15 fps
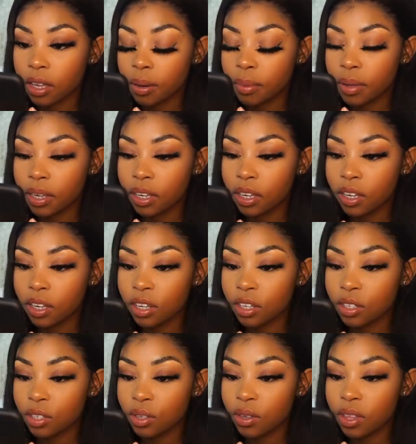I mean, you
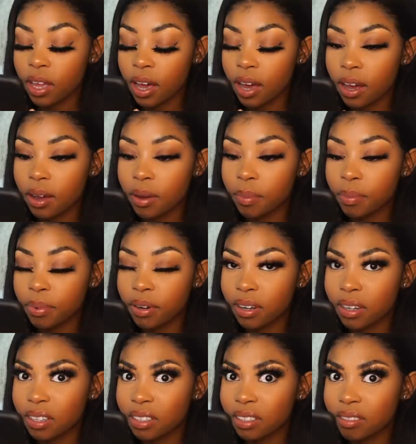can do that,
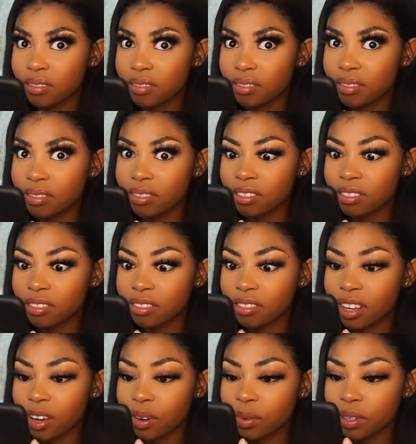but
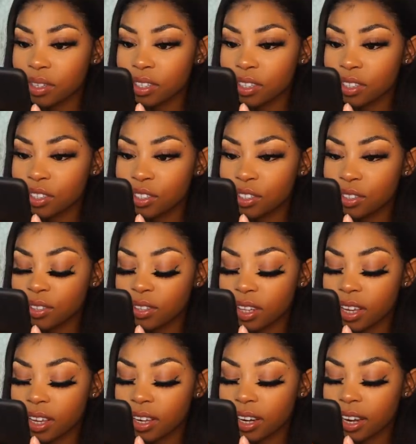I wouldn't do
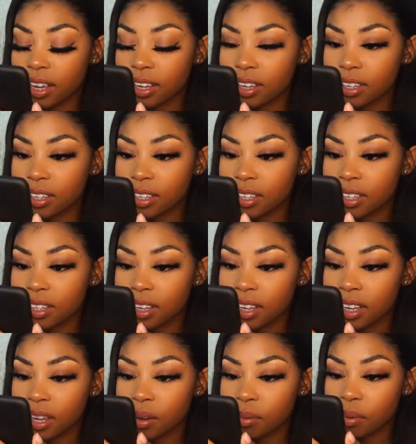that. Like,
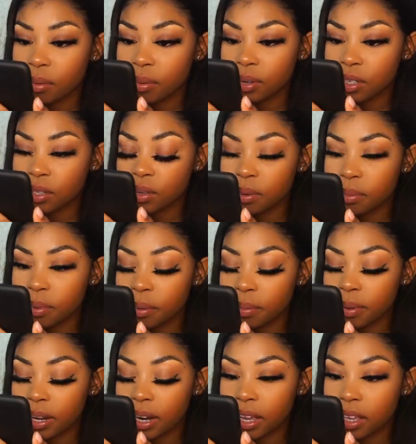I'd probably do it
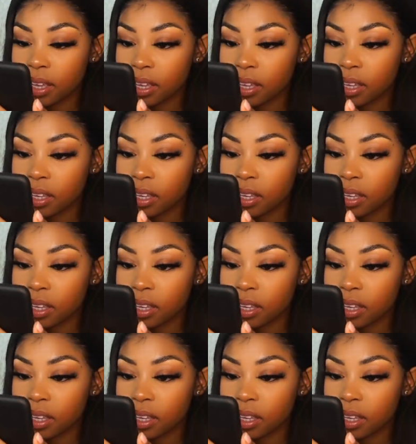maybe like